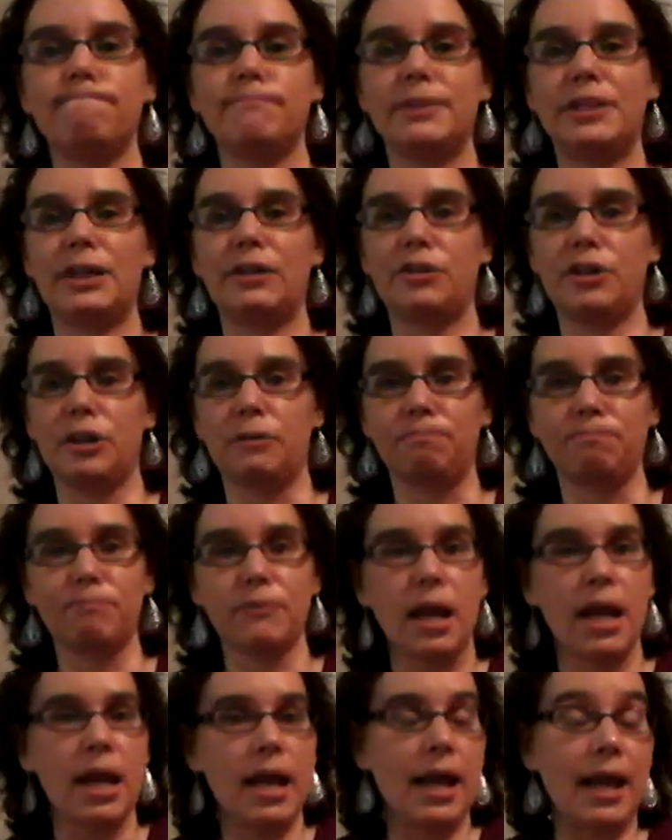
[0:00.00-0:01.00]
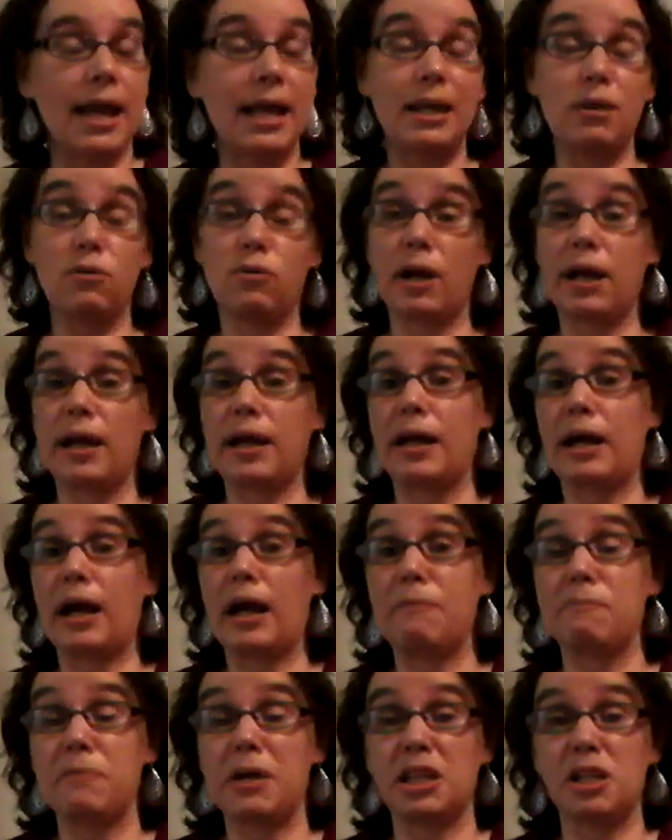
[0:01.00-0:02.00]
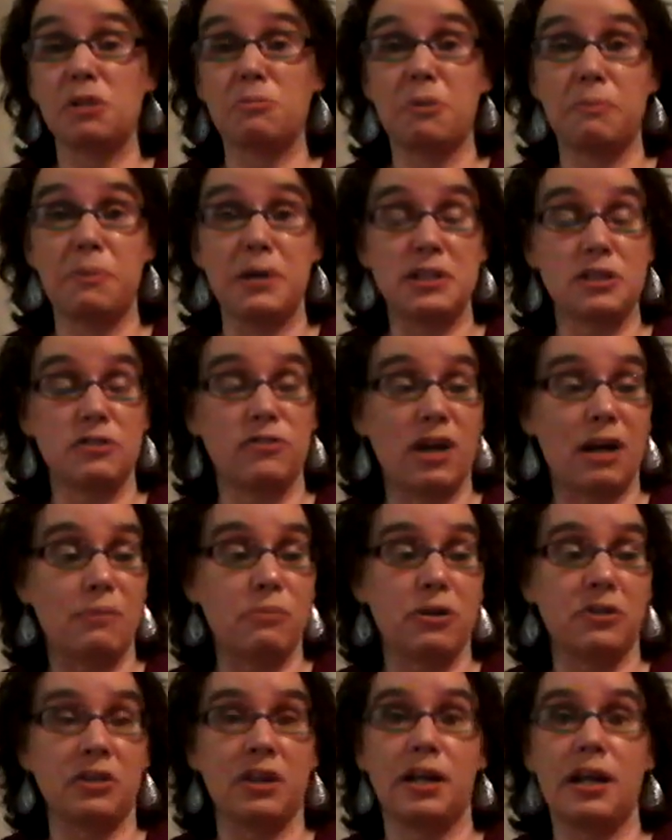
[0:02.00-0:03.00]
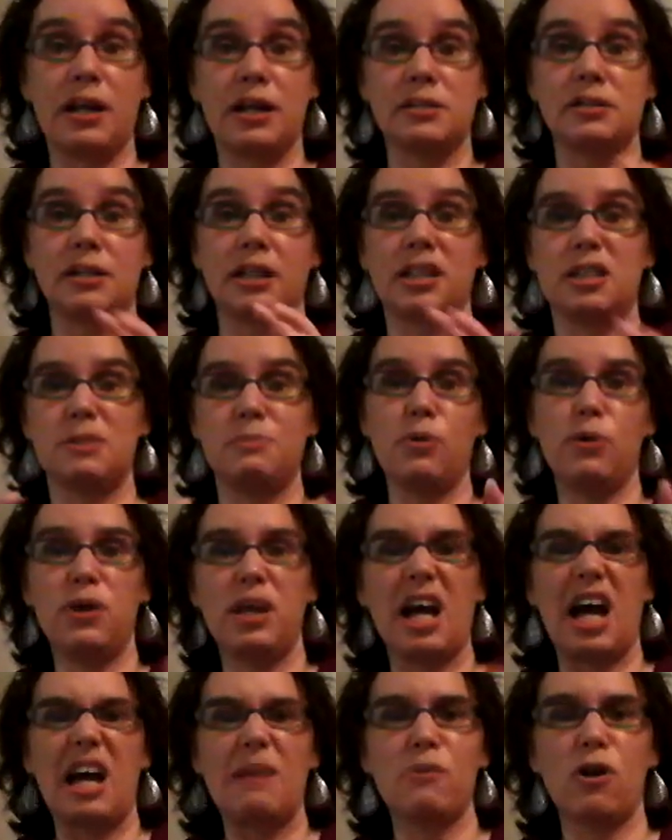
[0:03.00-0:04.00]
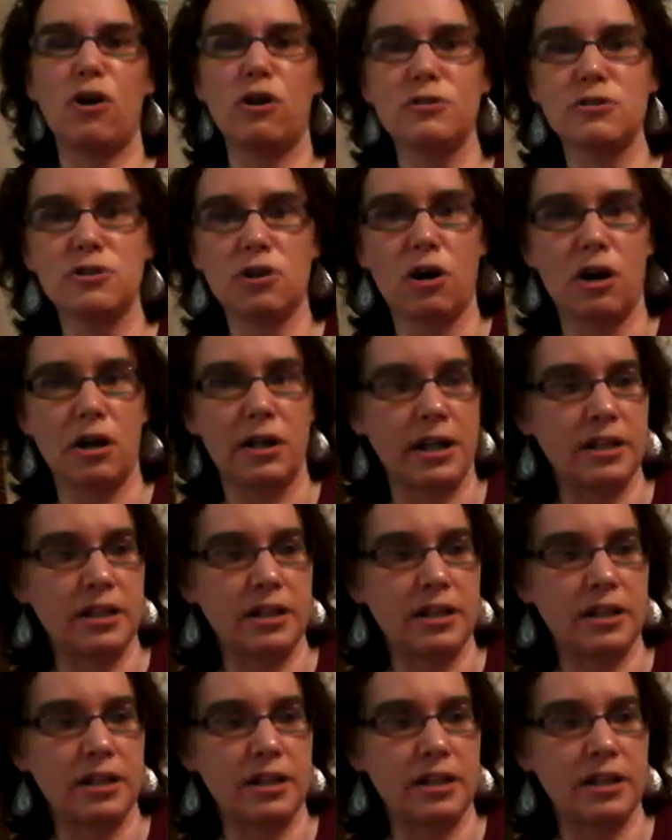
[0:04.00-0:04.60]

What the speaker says: It's out there. Anyway, I picked up a piece of fabric that has like spooky eyeballs on